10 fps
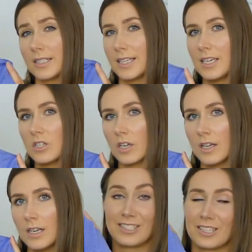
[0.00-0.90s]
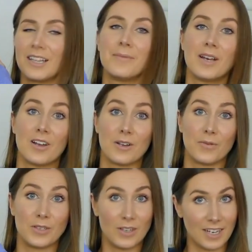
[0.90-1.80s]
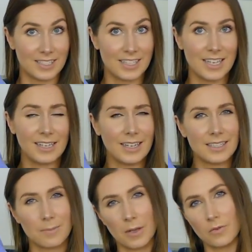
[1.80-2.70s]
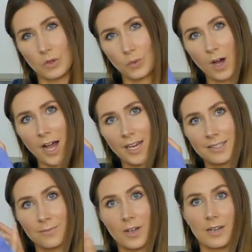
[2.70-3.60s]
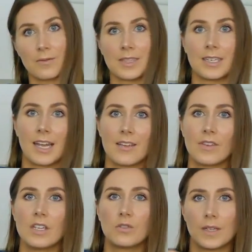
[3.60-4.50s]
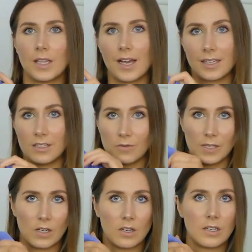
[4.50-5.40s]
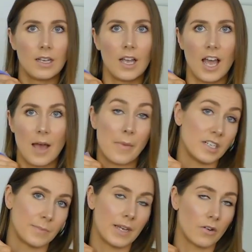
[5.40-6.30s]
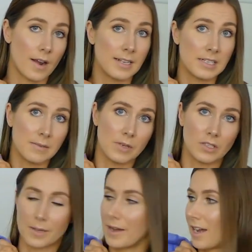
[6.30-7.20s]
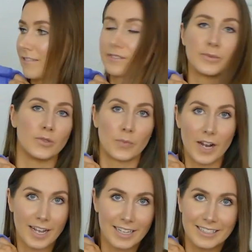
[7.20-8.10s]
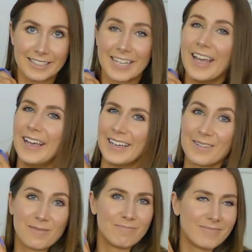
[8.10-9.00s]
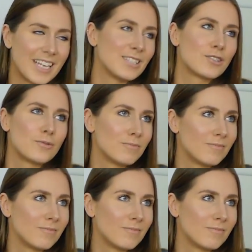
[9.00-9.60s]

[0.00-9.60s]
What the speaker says: of t-shirt. So let me know what you guys think. Is it better with the white? Is it better with the navy? Do we like it? Do we not? Am I just being crazy because I'm uncomfortable with bright colours? It's